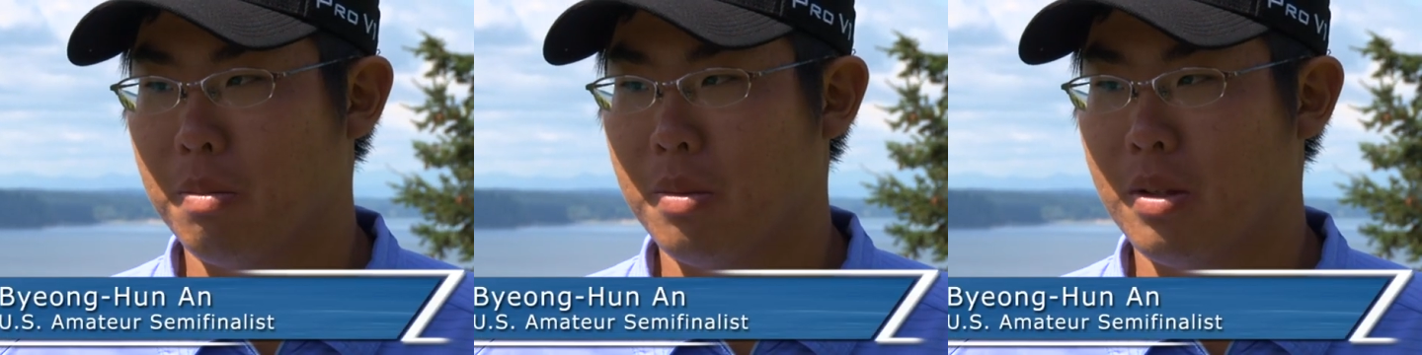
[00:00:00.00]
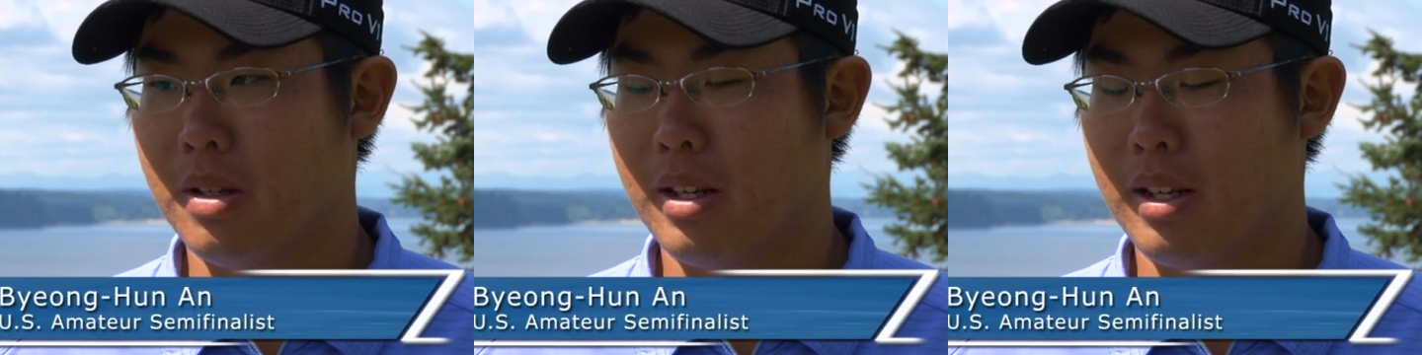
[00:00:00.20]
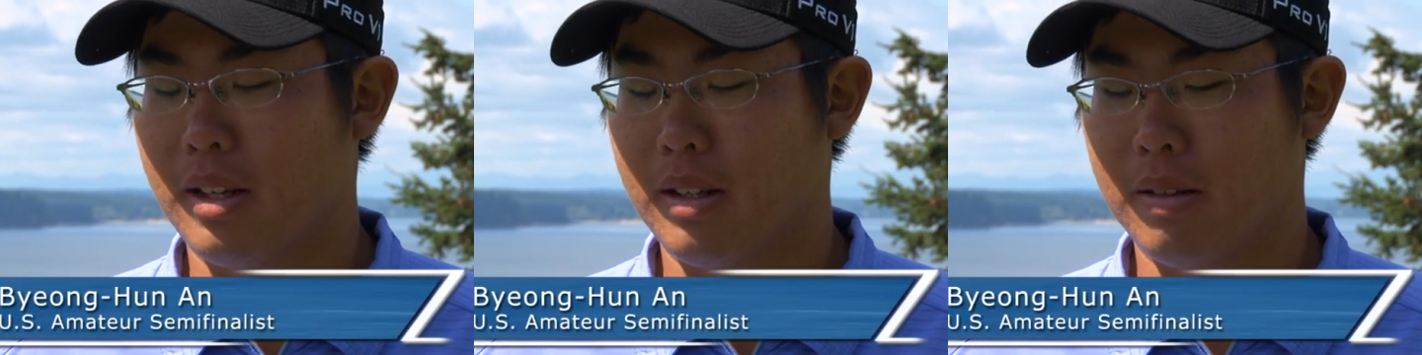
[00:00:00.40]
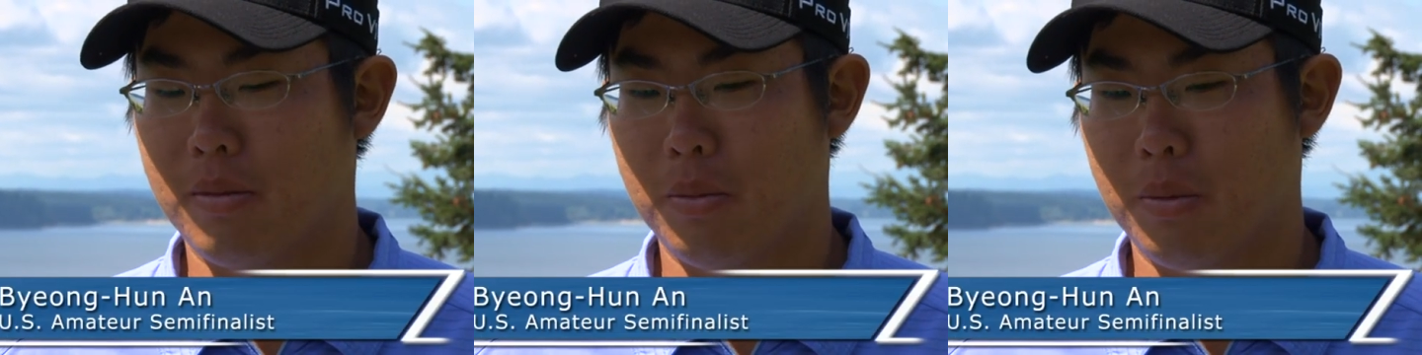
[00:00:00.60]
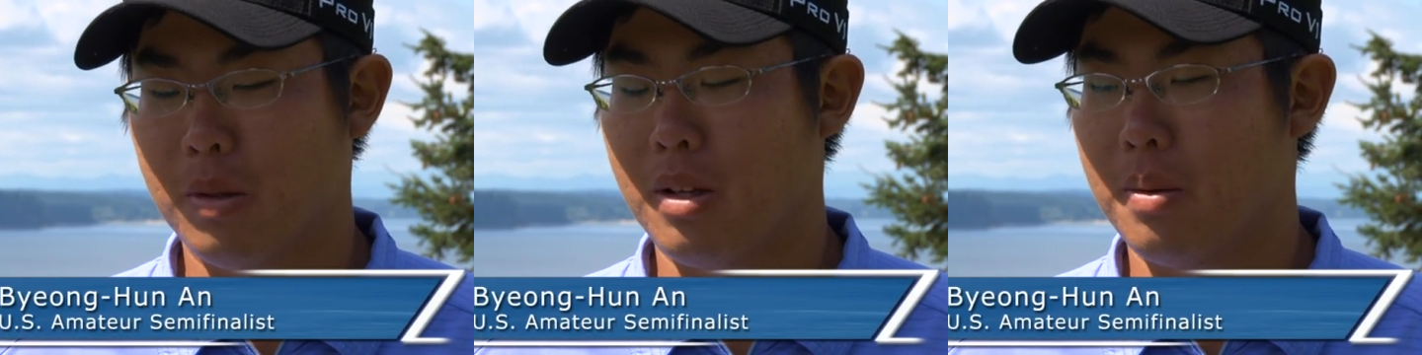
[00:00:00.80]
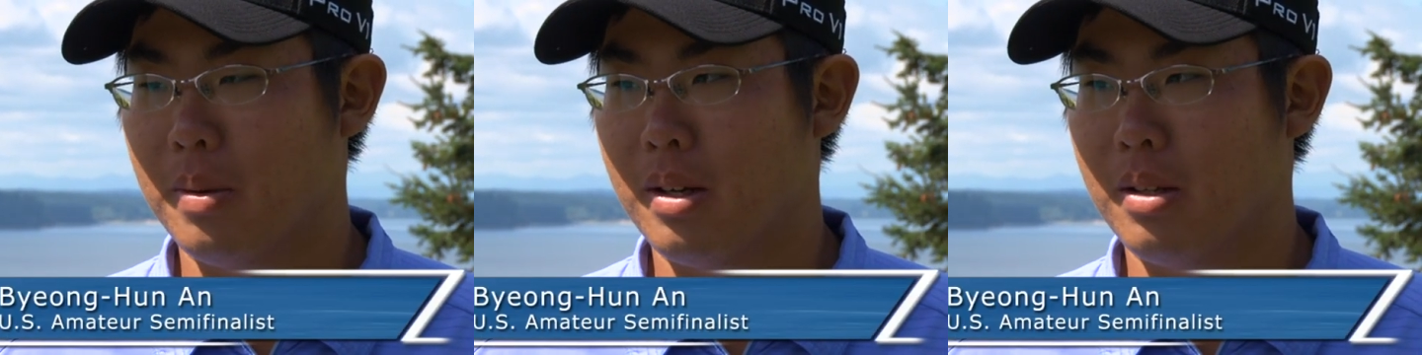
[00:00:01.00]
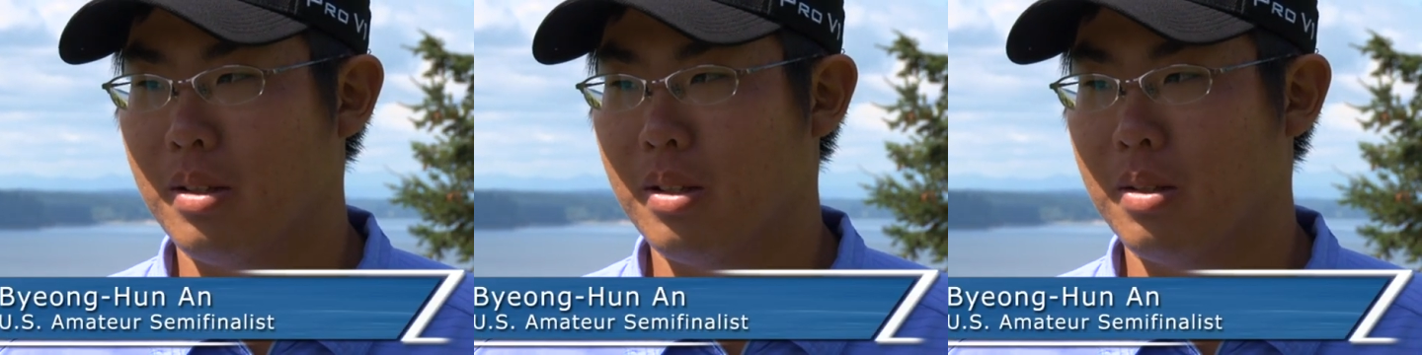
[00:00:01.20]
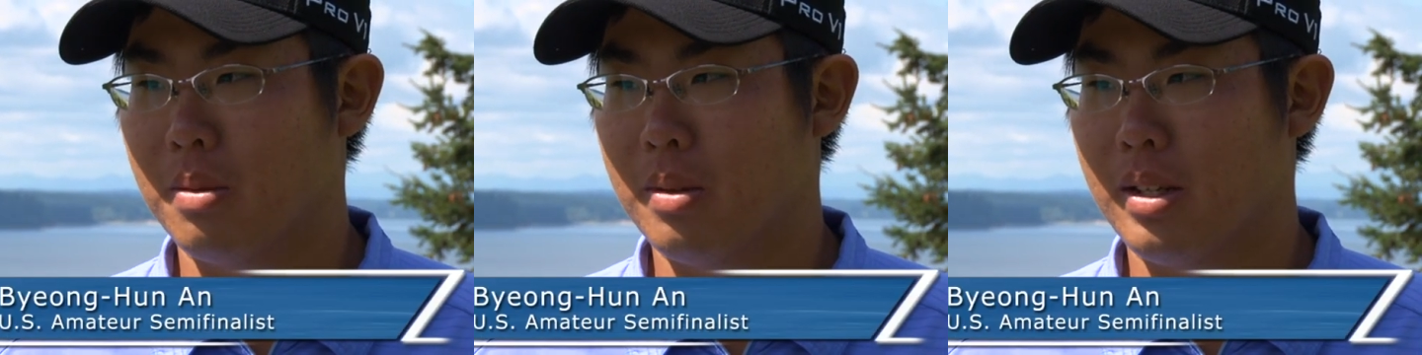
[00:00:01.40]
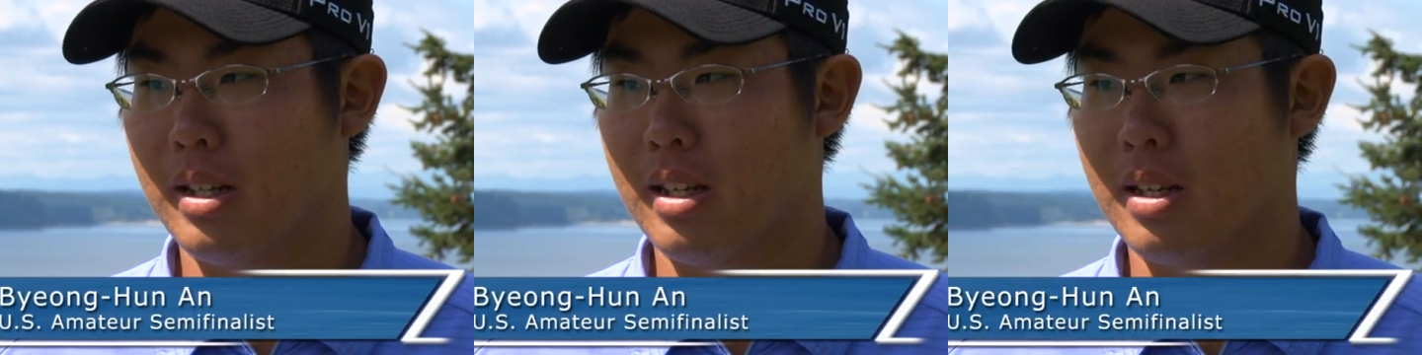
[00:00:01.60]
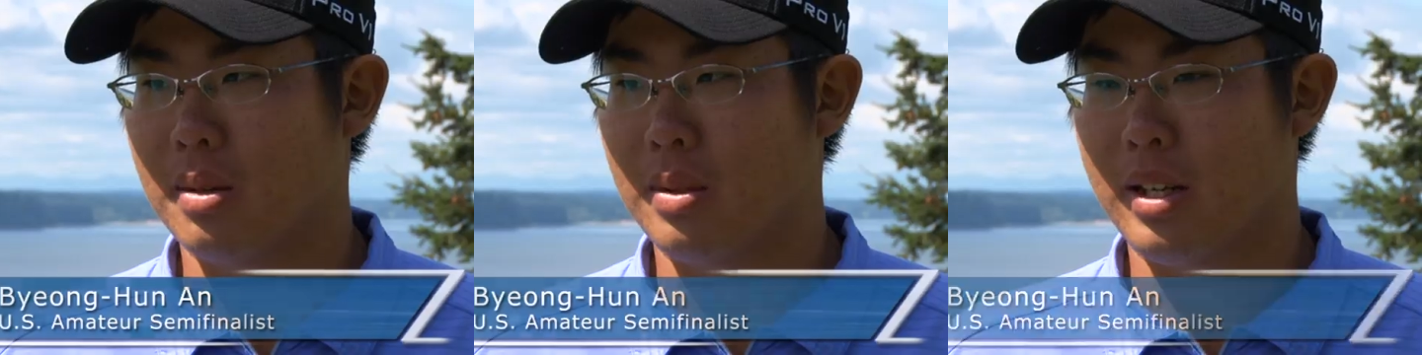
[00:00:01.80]
playing really well this
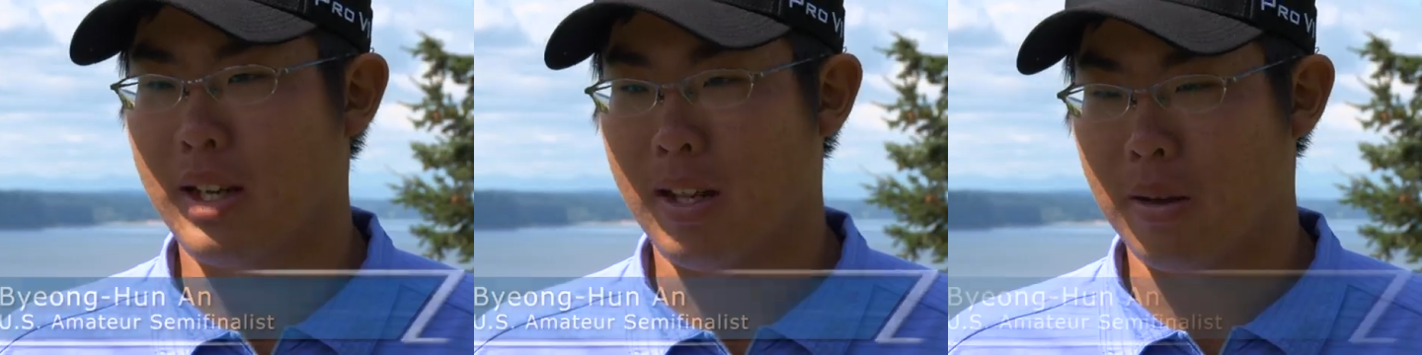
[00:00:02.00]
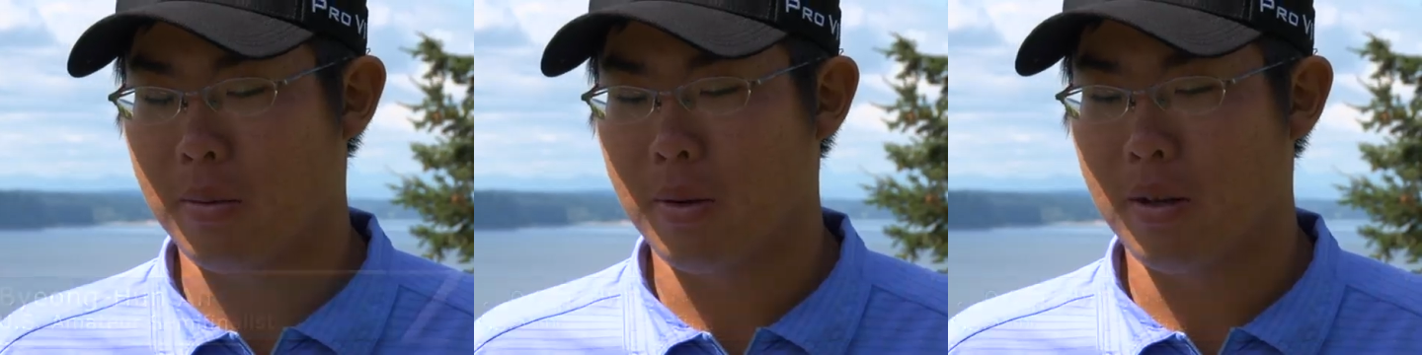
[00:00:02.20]
week. I was hitting